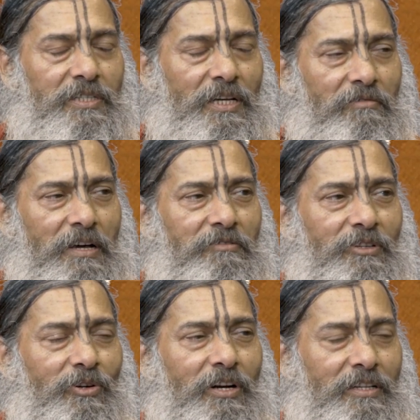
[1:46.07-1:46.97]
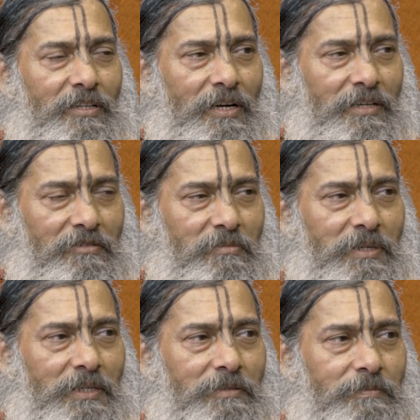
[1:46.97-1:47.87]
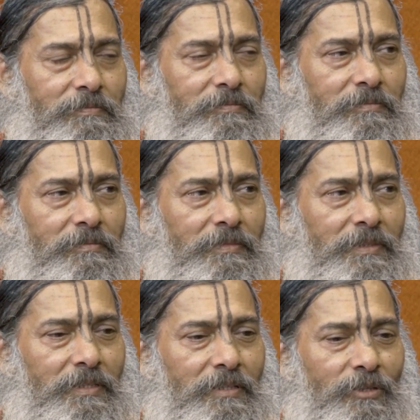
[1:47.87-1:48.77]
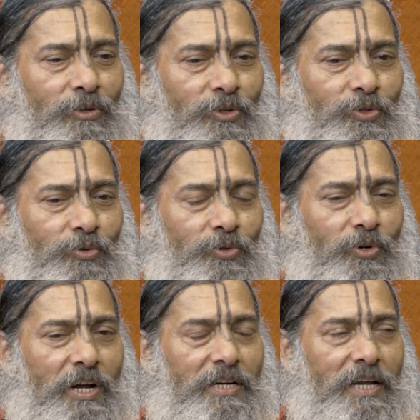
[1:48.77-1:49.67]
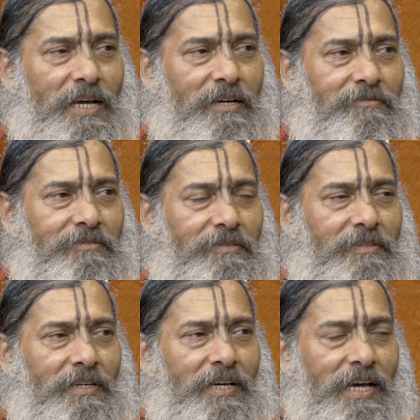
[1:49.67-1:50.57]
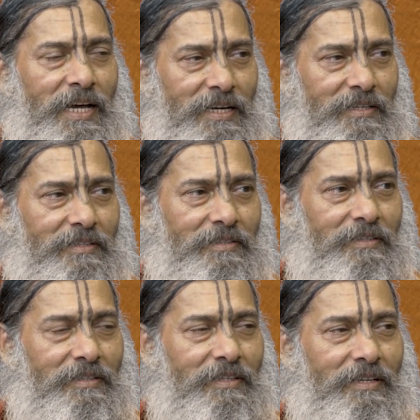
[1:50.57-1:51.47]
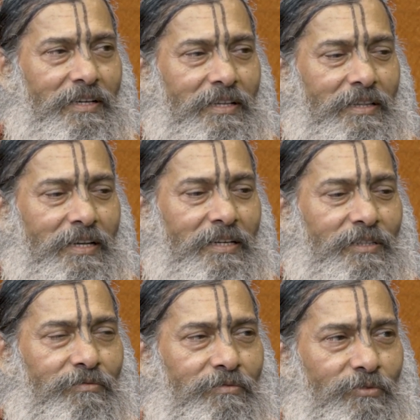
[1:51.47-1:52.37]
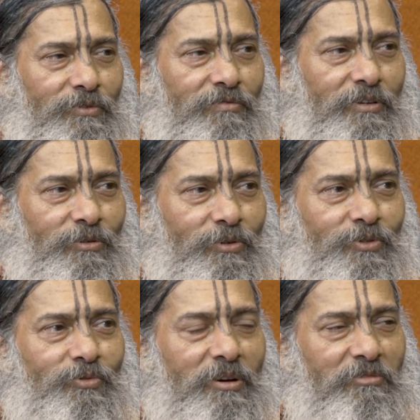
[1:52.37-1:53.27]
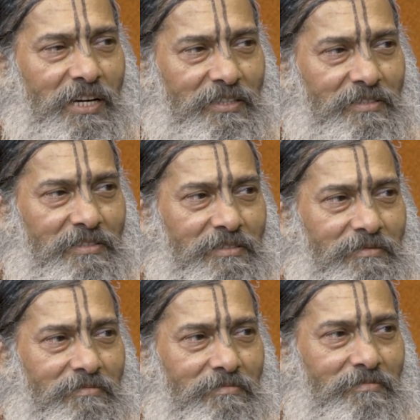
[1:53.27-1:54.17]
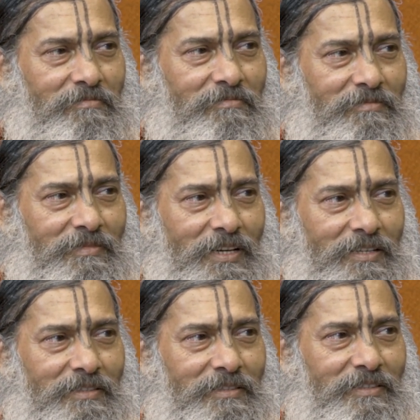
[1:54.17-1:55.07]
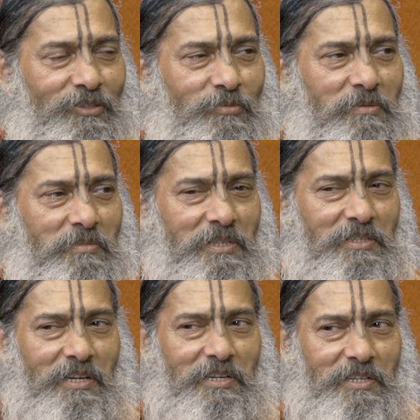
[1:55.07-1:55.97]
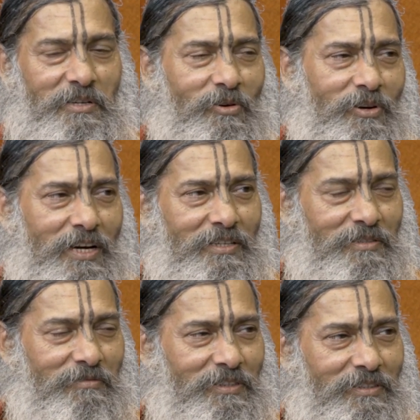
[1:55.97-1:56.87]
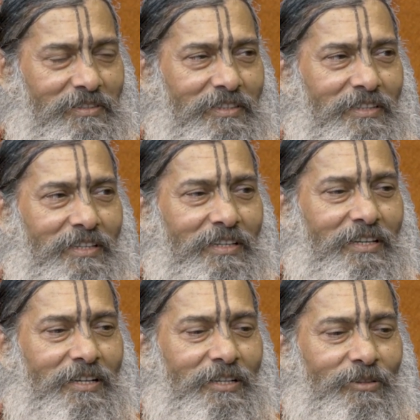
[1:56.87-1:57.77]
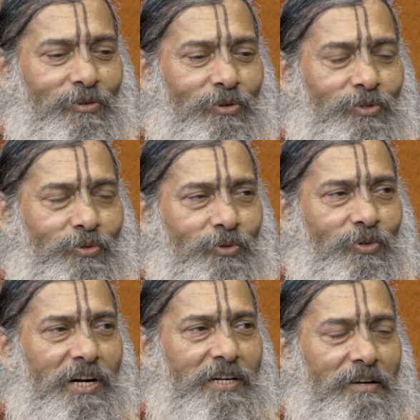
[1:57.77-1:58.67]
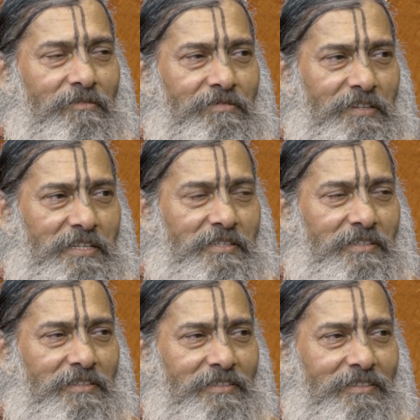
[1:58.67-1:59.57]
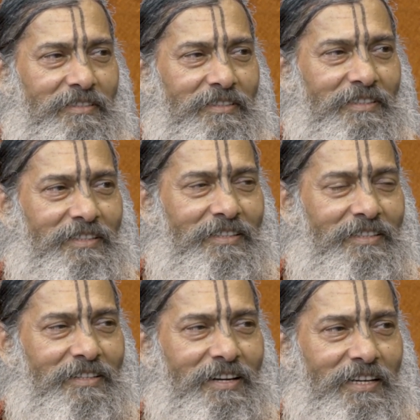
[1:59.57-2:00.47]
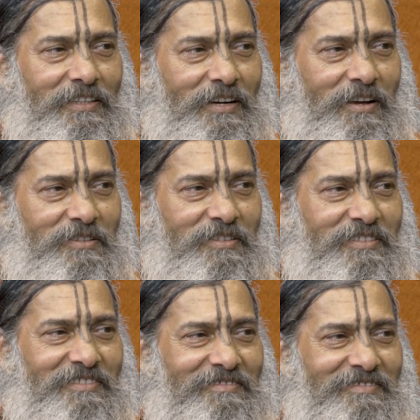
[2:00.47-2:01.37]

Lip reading: surviving on another living being. Those who do not have hand, they are the food for those who have hands. Right? Human beings are eating all kinds of things. Those who do not have feet, like grass,